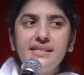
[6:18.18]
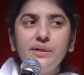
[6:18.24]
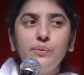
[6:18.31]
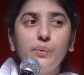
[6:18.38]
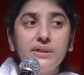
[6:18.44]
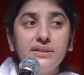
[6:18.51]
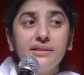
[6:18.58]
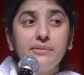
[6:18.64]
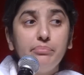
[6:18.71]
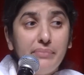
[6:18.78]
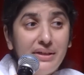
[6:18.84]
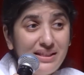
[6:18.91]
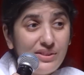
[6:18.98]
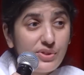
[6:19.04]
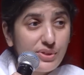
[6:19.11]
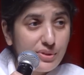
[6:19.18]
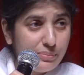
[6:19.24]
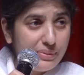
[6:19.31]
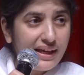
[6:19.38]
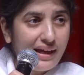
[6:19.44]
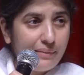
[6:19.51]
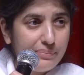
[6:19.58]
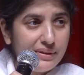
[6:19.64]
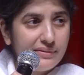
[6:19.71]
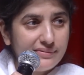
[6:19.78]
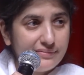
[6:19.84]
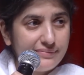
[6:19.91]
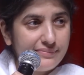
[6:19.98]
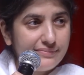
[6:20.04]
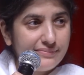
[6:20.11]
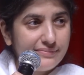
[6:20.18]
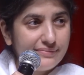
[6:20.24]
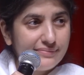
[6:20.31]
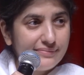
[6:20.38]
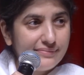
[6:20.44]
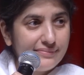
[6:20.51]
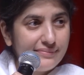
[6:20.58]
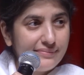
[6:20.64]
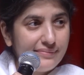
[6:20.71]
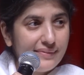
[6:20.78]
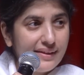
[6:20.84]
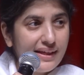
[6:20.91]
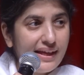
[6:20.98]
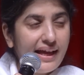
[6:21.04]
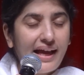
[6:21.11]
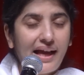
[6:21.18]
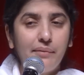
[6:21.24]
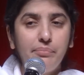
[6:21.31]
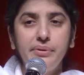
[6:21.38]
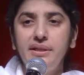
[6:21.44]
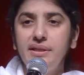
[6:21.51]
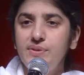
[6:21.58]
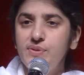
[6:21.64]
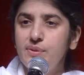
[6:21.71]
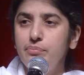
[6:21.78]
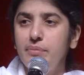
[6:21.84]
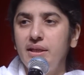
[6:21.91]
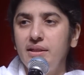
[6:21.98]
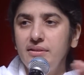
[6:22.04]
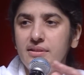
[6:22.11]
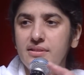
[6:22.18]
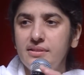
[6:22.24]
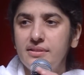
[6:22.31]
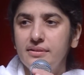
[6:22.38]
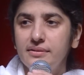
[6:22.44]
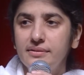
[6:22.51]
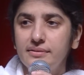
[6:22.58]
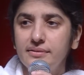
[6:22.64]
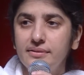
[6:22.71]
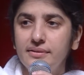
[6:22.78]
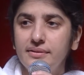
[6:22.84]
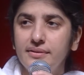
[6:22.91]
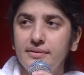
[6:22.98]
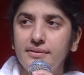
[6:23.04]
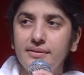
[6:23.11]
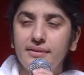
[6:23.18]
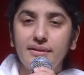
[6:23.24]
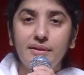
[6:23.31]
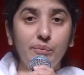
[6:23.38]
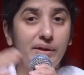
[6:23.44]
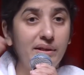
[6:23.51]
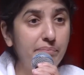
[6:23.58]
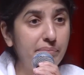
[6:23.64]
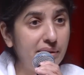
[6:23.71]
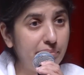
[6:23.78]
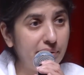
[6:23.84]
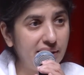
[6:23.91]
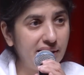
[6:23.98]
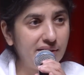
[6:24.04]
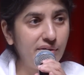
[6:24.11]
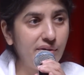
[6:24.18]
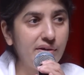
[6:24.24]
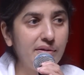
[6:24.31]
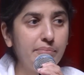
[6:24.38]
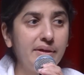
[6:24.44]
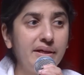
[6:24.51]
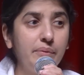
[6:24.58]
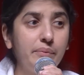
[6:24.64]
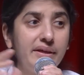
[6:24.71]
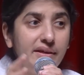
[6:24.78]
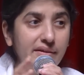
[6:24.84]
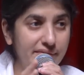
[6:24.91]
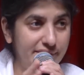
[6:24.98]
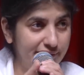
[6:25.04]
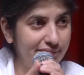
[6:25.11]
see what it means to be happy. Happiness means when people are not my way,